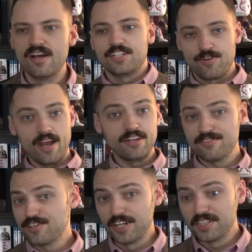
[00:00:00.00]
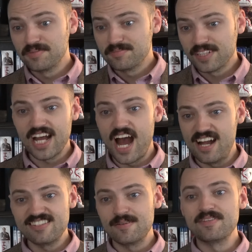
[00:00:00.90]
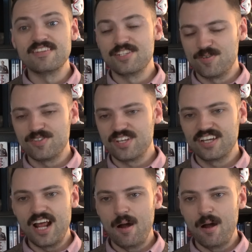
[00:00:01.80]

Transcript: The trailer's good, the concept is interesting.